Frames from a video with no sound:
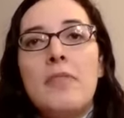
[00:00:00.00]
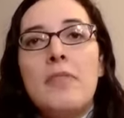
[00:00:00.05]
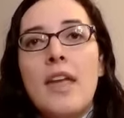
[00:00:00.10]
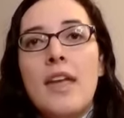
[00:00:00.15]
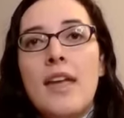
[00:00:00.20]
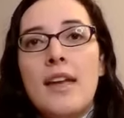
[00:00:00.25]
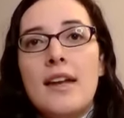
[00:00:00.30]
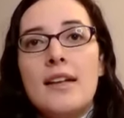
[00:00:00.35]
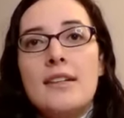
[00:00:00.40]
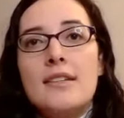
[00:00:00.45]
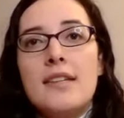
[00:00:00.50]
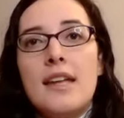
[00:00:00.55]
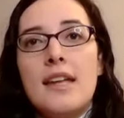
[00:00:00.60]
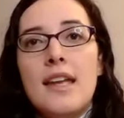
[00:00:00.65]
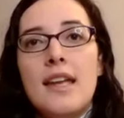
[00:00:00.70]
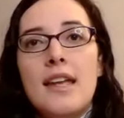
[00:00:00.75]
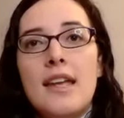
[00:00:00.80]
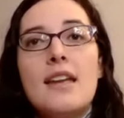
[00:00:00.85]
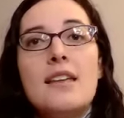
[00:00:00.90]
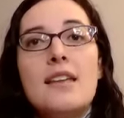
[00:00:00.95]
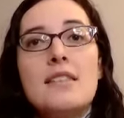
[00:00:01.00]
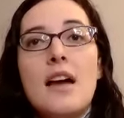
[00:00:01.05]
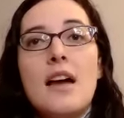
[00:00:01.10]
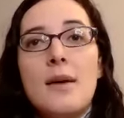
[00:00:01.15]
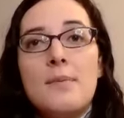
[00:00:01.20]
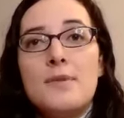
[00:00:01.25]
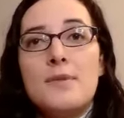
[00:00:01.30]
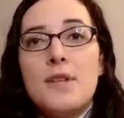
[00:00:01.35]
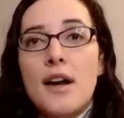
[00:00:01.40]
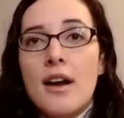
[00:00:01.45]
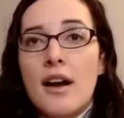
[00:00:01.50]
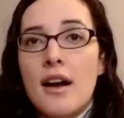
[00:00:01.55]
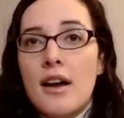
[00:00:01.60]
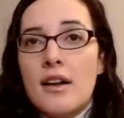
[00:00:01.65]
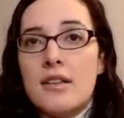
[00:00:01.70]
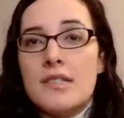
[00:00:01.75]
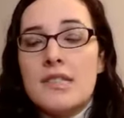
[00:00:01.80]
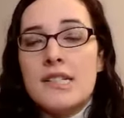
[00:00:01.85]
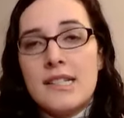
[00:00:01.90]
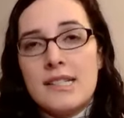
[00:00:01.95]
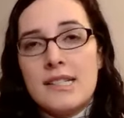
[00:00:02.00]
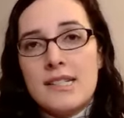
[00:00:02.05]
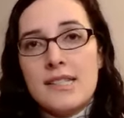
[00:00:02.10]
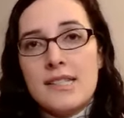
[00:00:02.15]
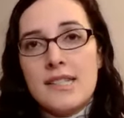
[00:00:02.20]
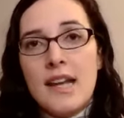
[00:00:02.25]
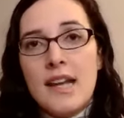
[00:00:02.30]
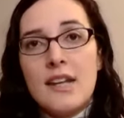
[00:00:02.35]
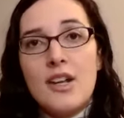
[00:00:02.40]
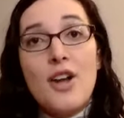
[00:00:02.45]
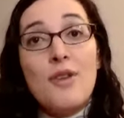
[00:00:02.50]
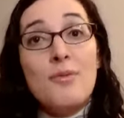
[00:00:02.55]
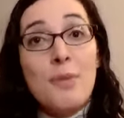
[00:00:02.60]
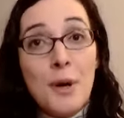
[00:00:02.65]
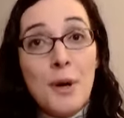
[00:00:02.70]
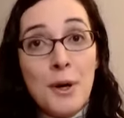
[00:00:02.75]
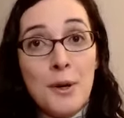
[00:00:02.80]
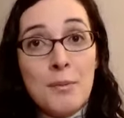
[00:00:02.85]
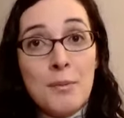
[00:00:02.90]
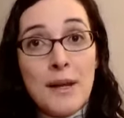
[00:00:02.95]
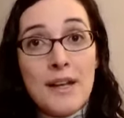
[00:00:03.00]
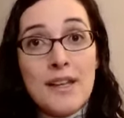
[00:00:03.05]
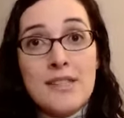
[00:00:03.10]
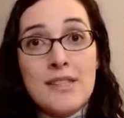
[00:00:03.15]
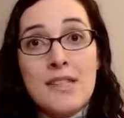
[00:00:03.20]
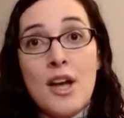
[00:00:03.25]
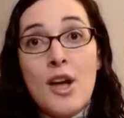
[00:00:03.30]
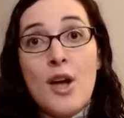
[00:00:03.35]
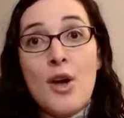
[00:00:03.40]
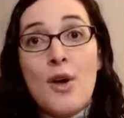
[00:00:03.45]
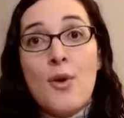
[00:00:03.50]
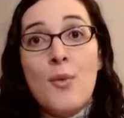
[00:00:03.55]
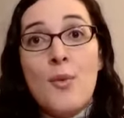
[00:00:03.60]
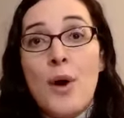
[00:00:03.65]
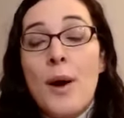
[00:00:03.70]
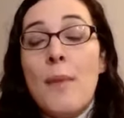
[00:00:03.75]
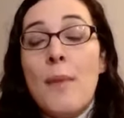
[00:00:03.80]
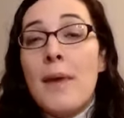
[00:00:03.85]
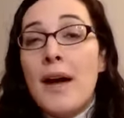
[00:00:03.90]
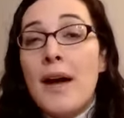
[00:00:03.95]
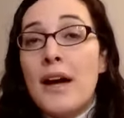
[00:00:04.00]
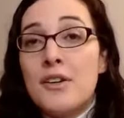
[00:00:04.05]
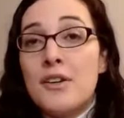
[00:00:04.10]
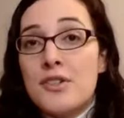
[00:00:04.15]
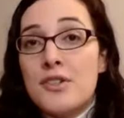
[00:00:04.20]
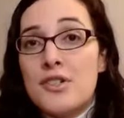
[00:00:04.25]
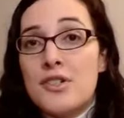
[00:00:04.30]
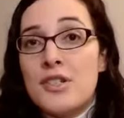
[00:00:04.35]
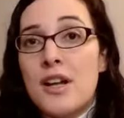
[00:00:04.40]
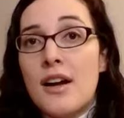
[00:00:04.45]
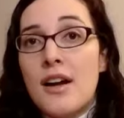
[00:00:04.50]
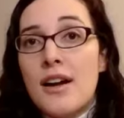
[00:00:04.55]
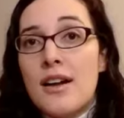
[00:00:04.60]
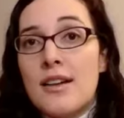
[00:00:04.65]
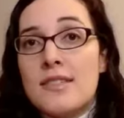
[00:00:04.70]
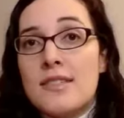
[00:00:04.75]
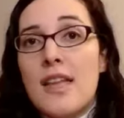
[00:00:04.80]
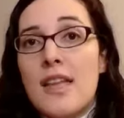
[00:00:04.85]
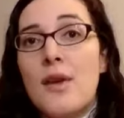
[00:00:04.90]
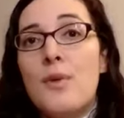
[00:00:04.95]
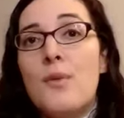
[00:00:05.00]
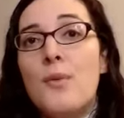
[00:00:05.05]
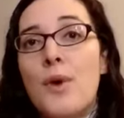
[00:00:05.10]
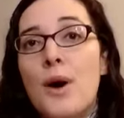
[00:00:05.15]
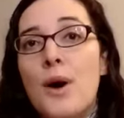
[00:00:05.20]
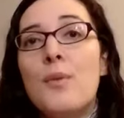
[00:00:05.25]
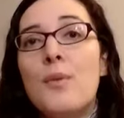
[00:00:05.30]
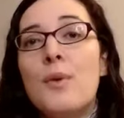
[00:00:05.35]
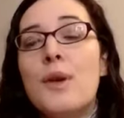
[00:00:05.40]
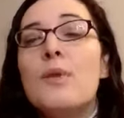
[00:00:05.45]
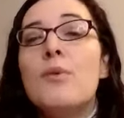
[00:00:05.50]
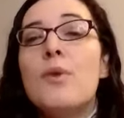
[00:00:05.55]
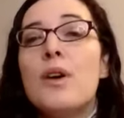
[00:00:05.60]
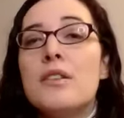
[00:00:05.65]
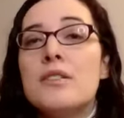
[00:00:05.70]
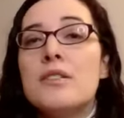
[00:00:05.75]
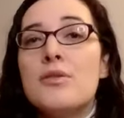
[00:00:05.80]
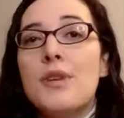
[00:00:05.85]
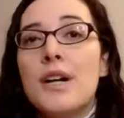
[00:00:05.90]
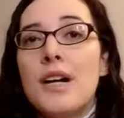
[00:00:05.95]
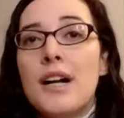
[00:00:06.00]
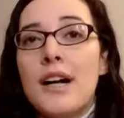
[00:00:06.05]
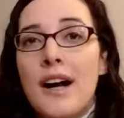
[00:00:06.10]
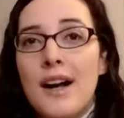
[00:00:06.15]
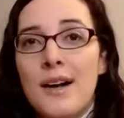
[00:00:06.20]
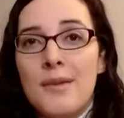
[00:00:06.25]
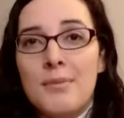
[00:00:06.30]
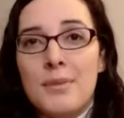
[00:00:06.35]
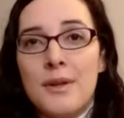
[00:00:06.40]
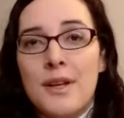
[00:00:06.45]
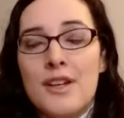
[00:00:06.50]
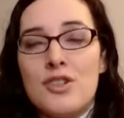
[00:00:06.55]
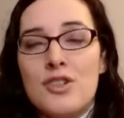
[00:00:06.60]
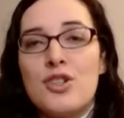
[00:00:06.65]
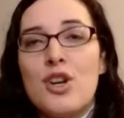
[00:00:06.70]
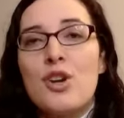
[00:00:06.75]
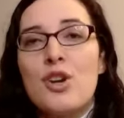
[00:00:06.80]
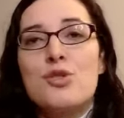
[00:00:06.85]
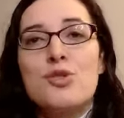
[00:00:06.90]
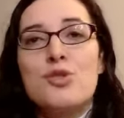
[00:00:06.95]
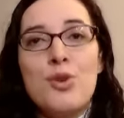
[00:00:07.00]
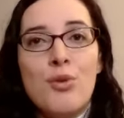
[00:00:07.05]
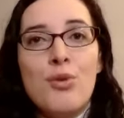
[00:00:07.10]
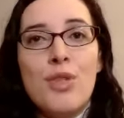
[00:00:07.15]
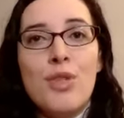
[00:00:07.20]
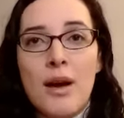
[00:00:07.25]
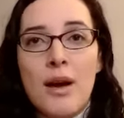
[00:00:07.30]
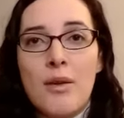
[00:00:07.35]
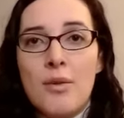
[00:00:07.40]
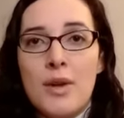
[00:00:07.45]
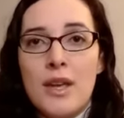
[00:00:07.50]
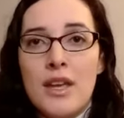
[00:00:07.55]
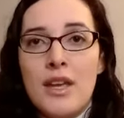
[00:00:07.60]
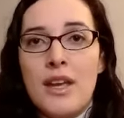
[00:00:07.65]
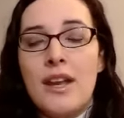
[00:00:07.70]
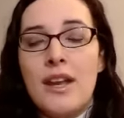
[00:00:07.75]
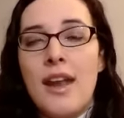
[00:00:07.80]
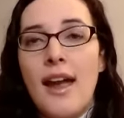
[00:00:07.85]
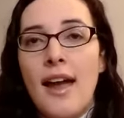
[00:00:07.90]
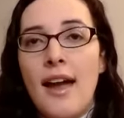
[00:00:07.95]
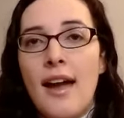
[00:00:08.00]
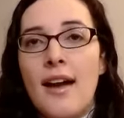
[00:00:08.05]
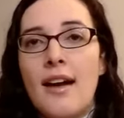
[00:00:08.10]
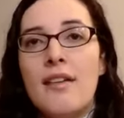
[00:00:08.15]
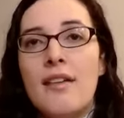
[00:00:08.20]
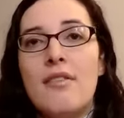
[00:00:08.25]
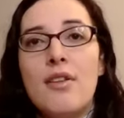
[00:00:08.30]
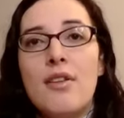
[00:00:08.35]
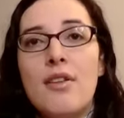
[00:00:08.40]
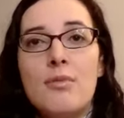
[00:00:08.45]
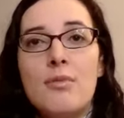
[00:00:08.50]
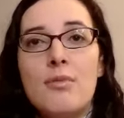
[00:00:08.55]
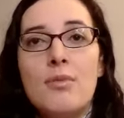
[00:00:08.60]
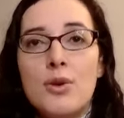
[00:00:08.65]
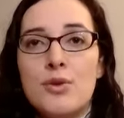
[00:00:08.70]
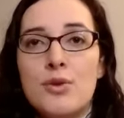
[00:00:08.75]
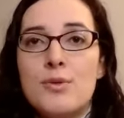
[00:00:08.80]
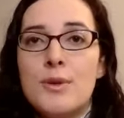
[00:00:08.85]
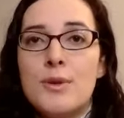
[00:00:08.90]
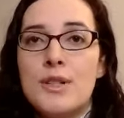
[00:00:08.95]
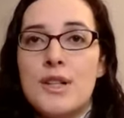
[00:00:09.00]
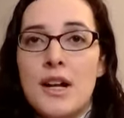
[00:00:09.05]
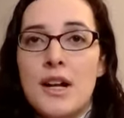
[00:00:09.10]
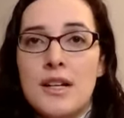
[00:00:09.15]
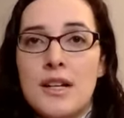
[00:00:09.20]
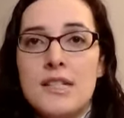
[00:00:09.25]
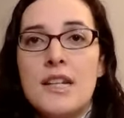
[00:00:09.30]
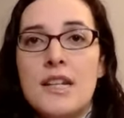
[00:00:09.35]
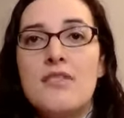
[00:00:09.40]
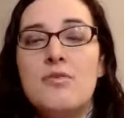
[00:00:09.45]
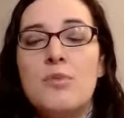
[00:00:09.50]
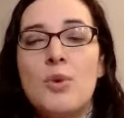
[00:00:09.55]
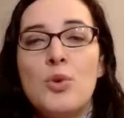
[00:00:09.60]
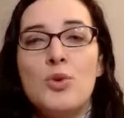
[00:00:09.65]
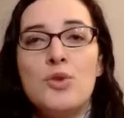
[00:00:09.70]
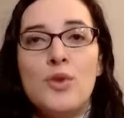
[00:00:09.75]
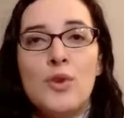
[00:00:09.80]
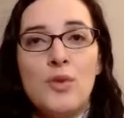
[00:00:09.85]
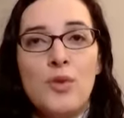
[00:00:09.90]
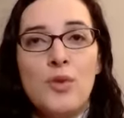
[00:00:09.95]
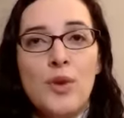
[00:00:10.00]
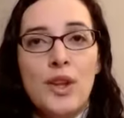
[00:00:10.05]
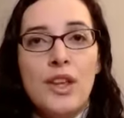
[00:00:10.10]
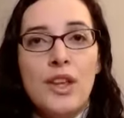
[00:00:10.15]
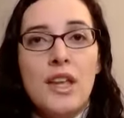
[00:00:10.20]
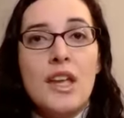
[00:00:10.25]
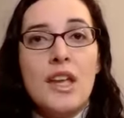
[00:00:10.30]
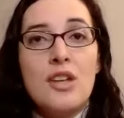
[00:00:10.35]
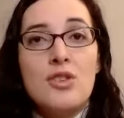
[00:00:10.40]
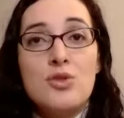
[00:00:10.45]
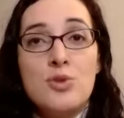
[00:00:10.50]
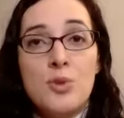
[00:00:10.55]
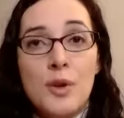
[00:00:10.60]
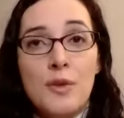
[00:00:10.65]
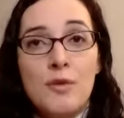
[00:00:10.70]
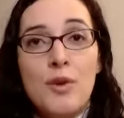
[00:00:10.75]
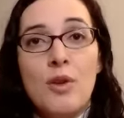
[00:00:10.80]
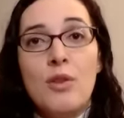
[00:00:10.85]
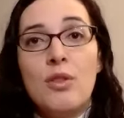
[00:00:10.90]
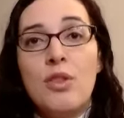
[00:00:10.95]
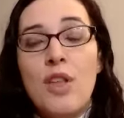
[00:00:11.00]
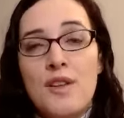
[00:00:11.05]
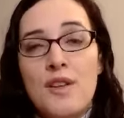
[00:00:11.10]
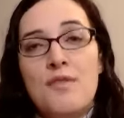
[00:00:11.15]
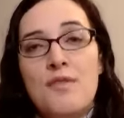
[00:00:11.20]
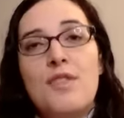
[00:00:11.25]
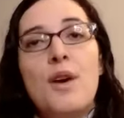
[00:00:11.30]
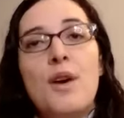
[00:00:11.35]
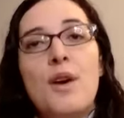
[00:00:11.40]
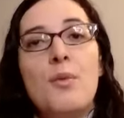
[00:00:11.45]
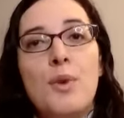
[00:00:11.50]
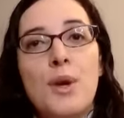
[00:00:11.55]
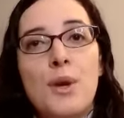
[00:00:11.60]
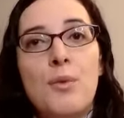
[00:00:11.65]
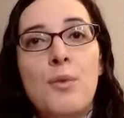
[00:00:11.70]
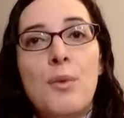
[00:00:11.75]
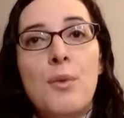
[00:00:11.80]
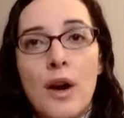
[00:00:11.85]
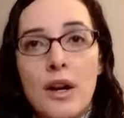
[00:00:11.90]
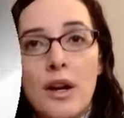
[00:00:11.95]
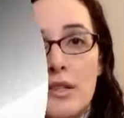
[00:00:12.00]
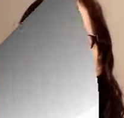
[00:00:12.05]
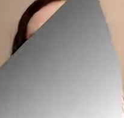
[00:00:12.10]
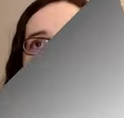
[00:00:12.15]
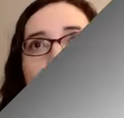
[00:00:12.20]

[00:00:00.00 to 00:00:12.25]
And it is up to us to decide on purpose what matters to us and what we want to accomplish so that we can have the most productive, most fulfilling, and joyful life that we want.